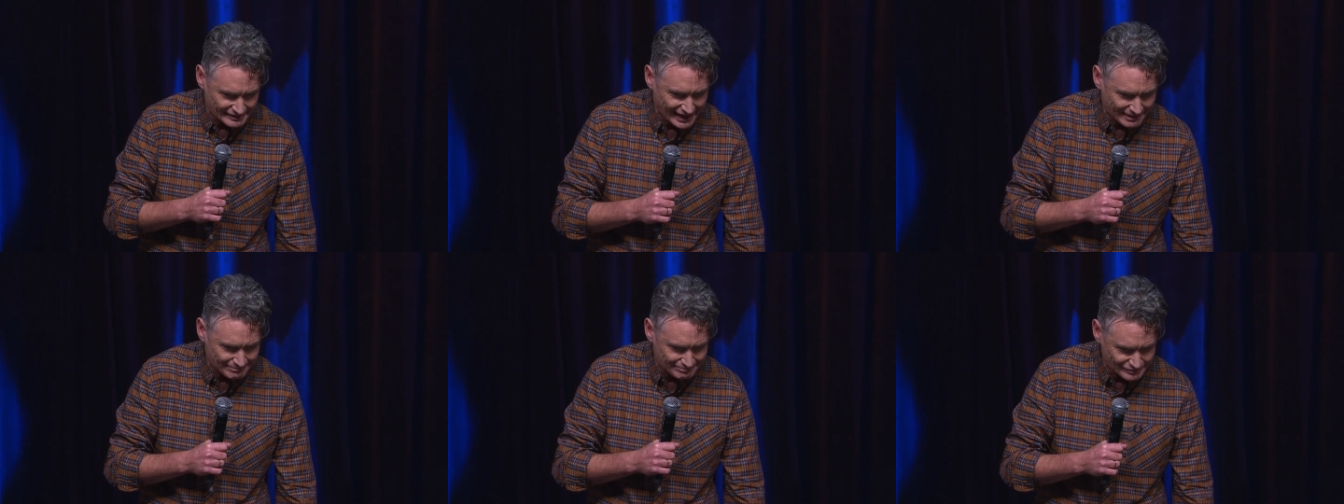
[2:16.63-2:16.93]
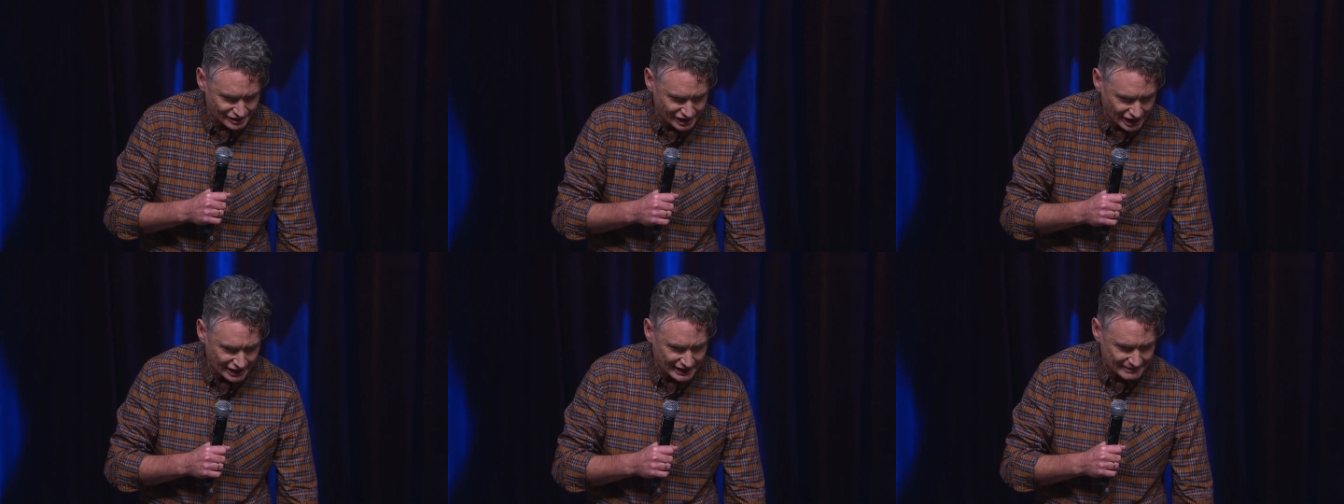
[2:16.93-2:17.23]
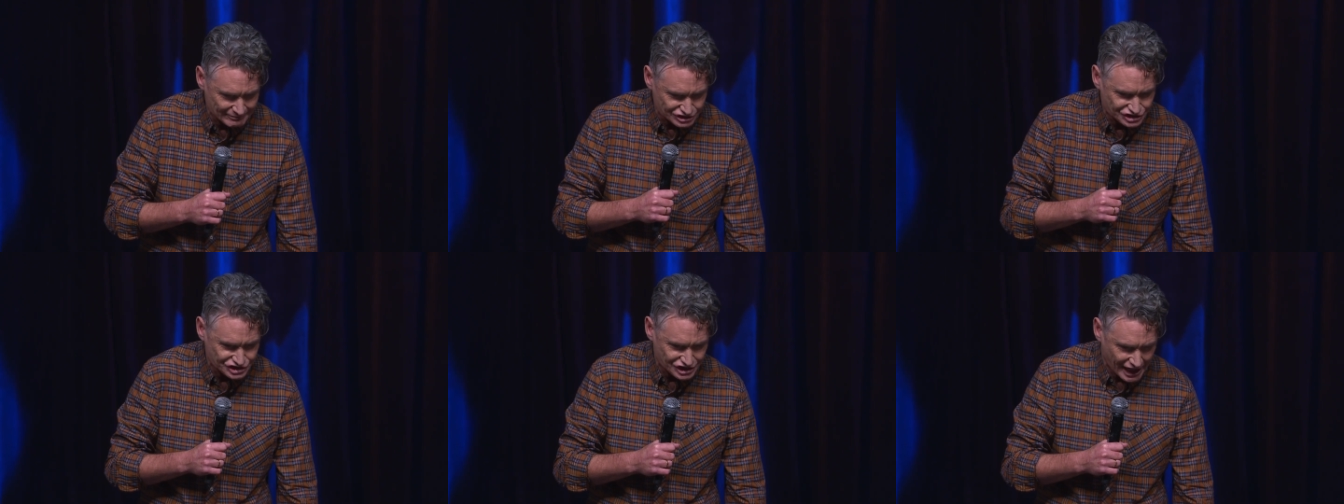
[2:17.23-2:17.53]
Yep, you don't
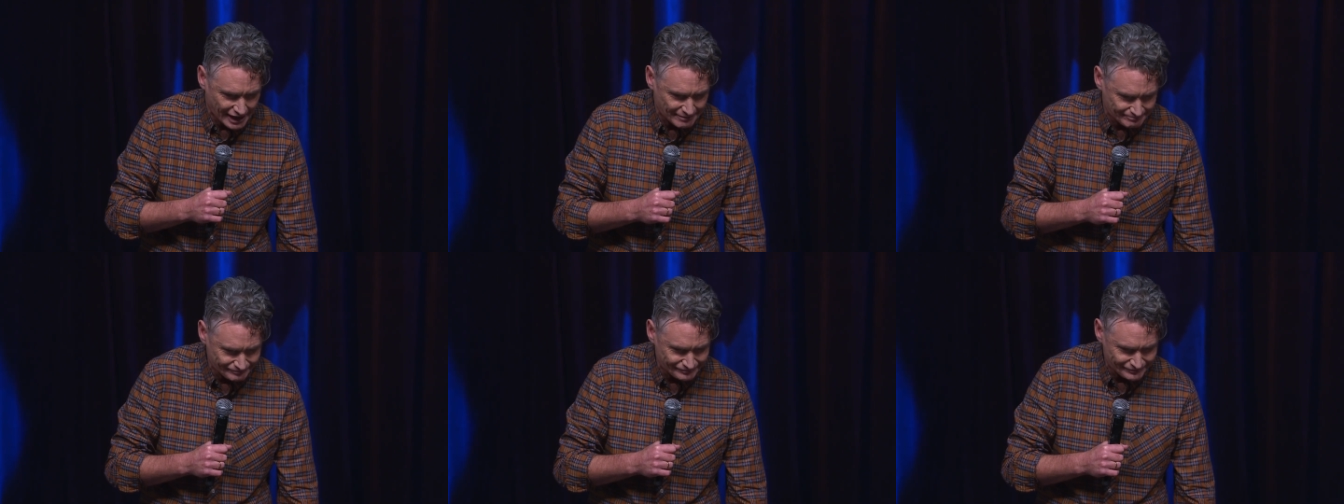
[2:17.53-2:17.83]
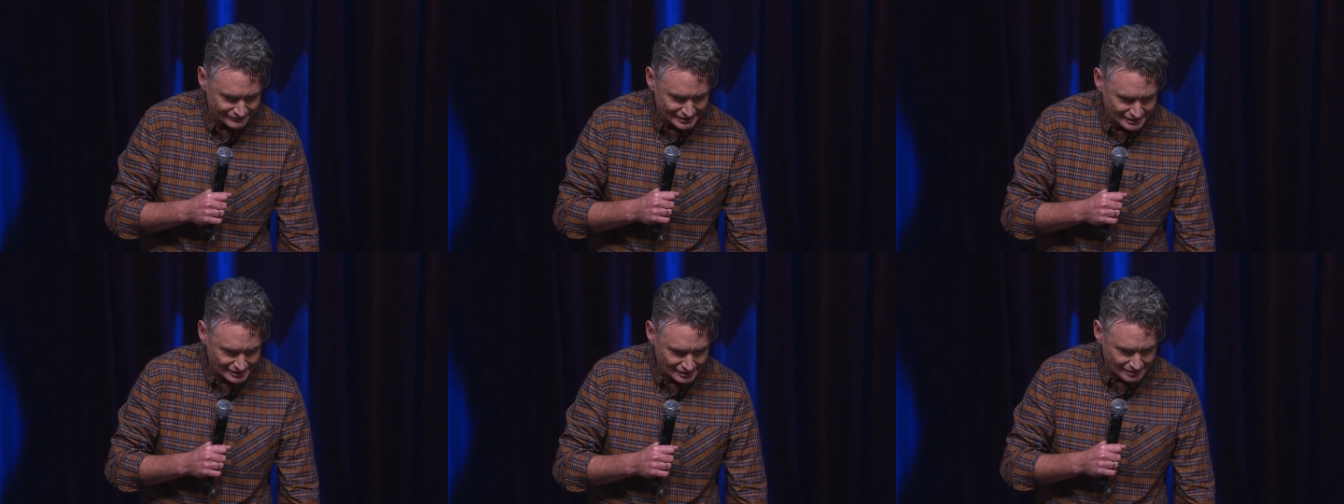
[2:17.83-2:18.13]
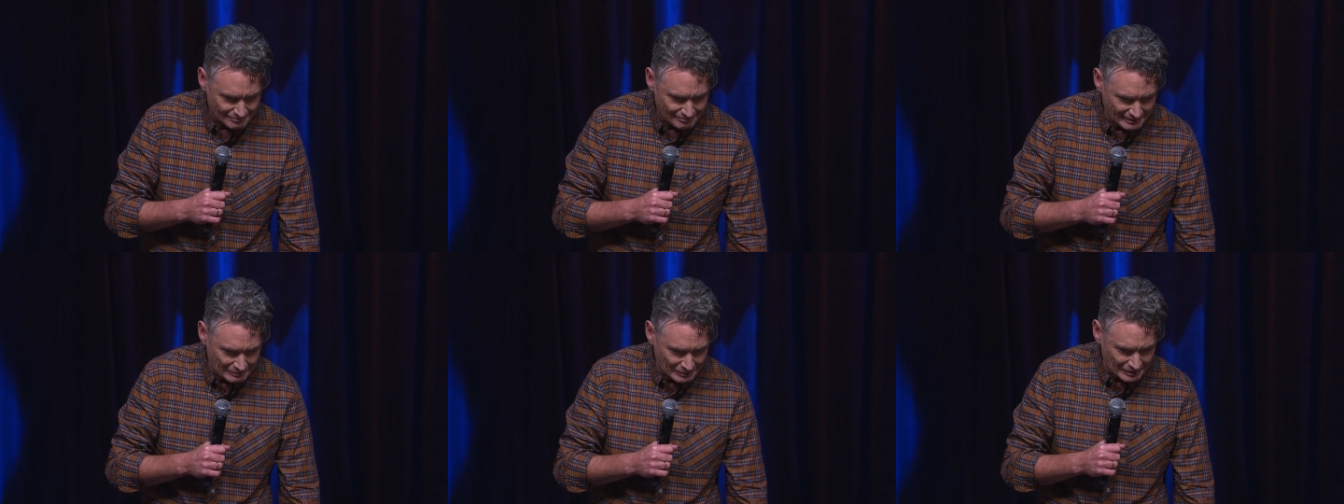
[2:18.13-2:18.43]
give a shit.
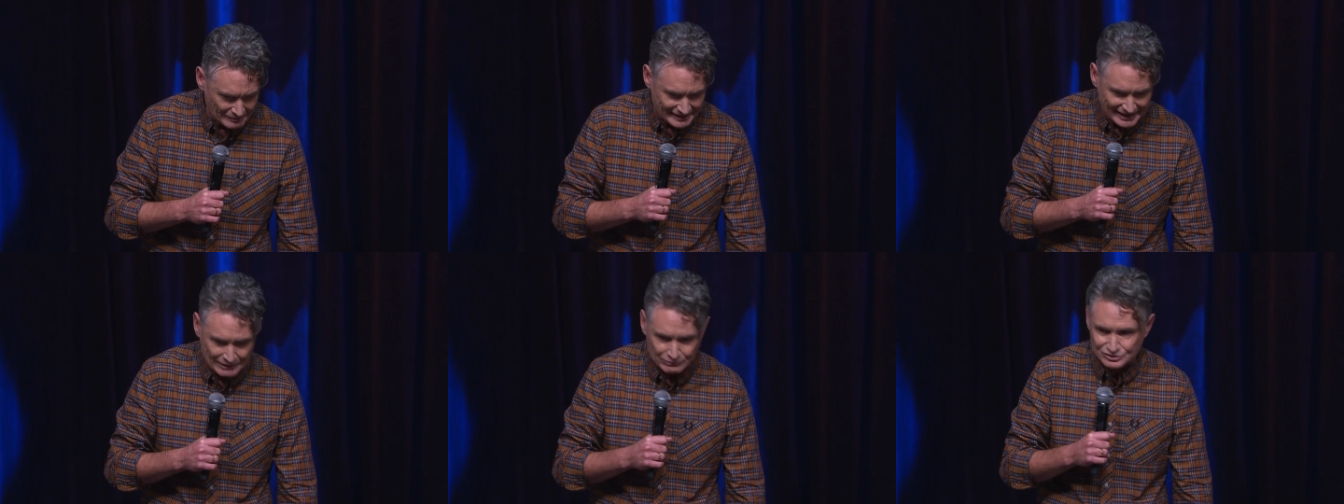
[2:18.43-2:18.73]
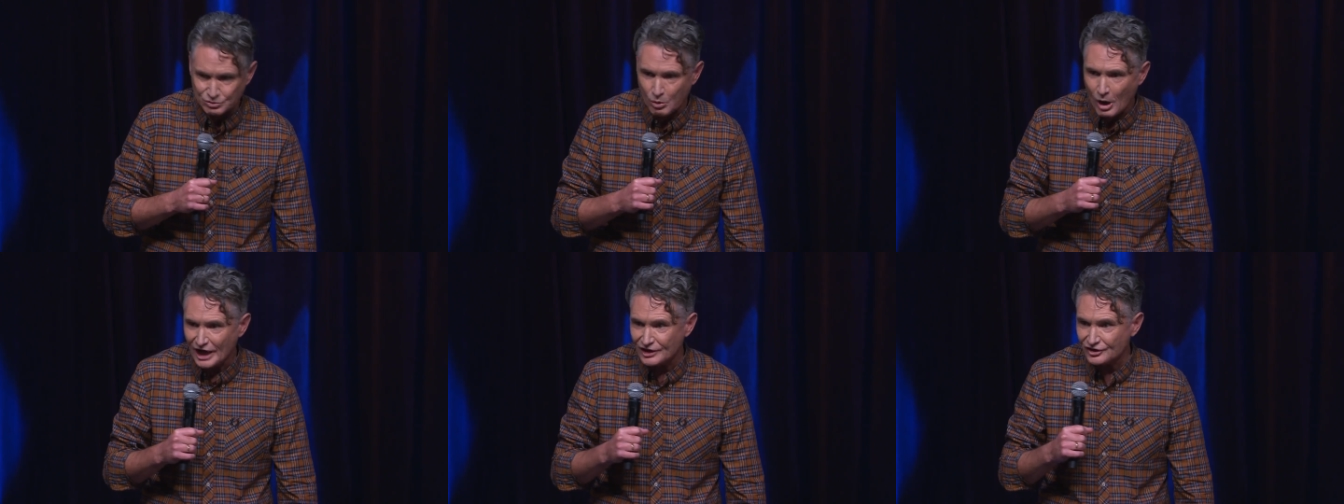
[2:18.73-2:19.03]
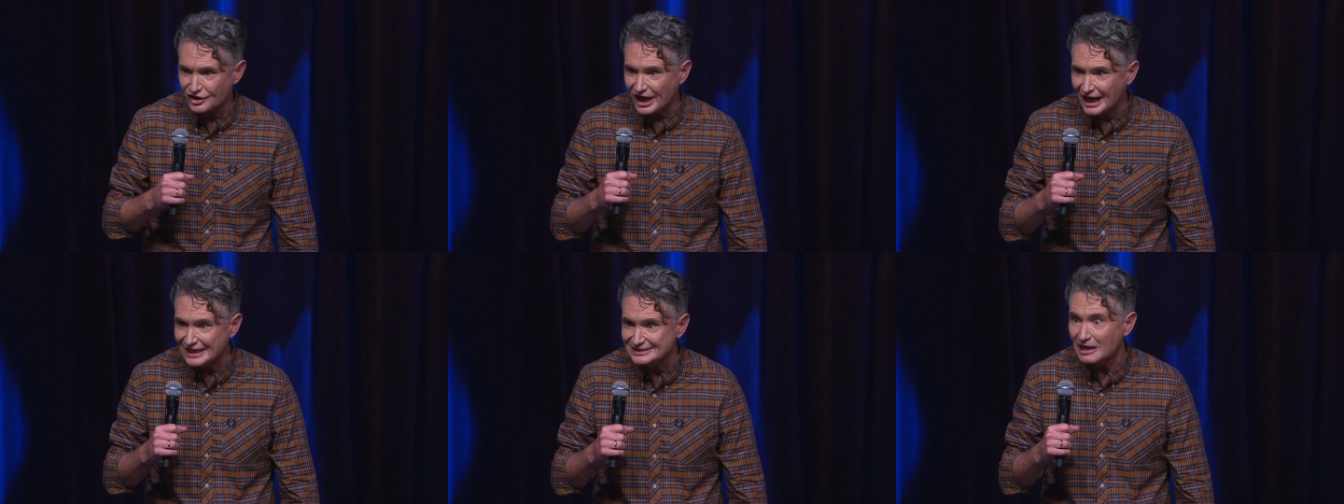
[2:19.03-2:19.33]
Remember when there was
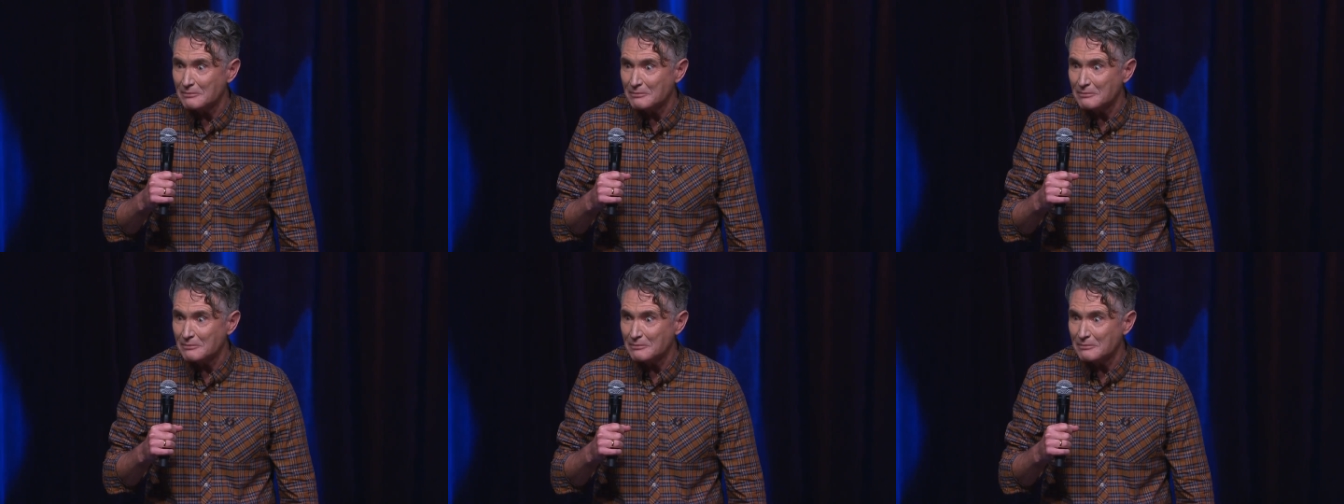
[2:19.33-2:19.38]
one case?